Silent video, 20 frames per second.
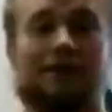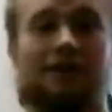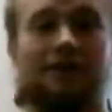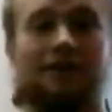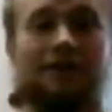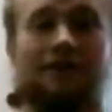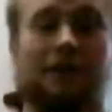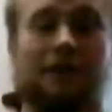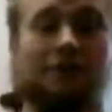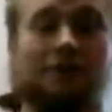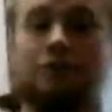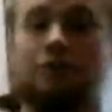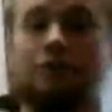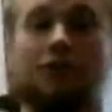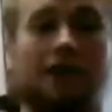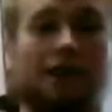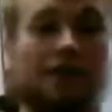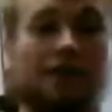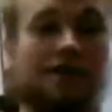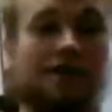It was
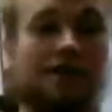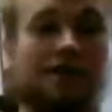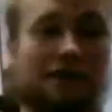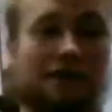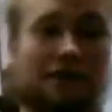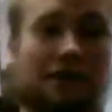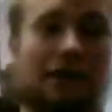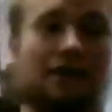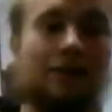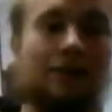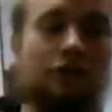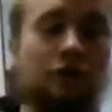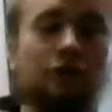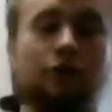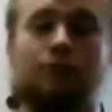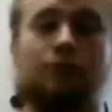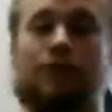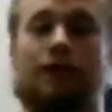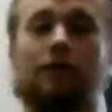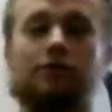crazy. 2
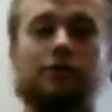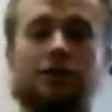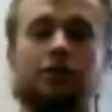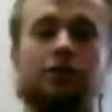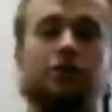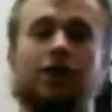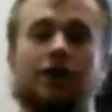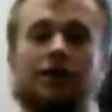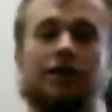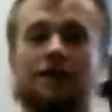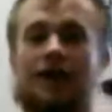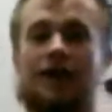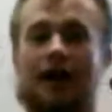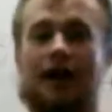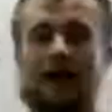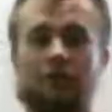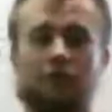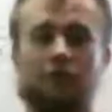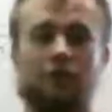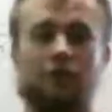protein shakes that had
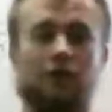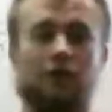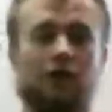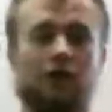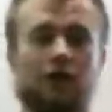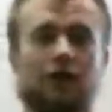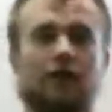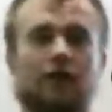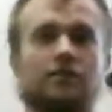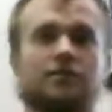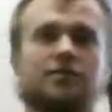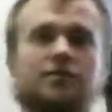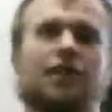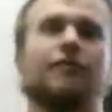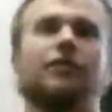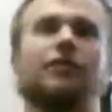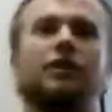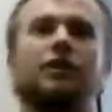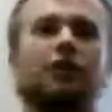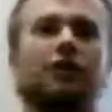over
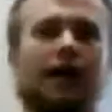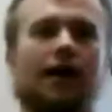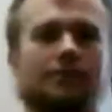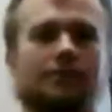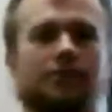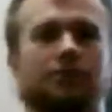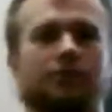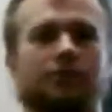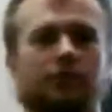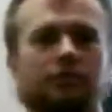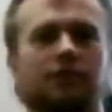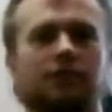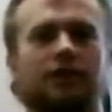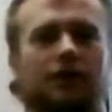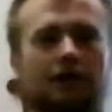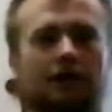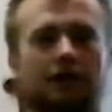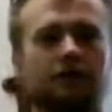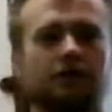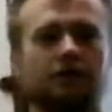70 grams of protein in
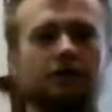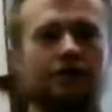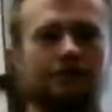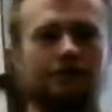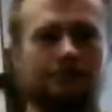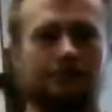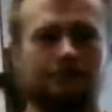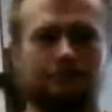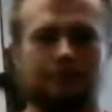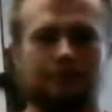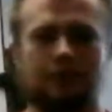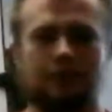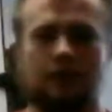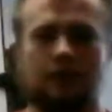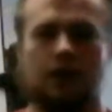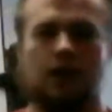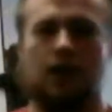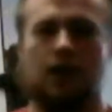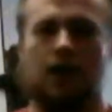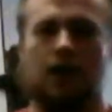each of them.
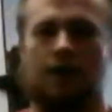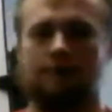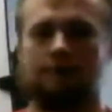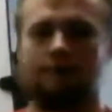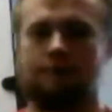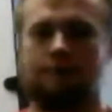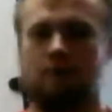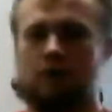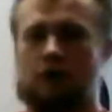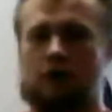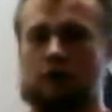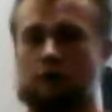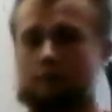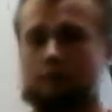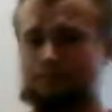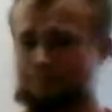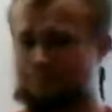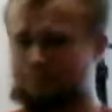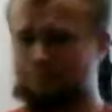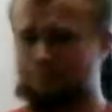
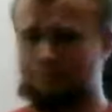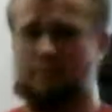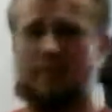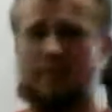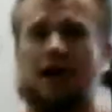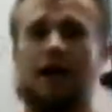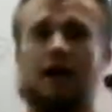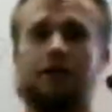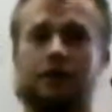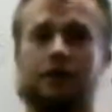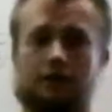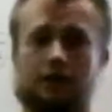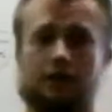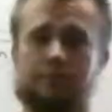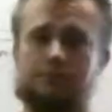So not good.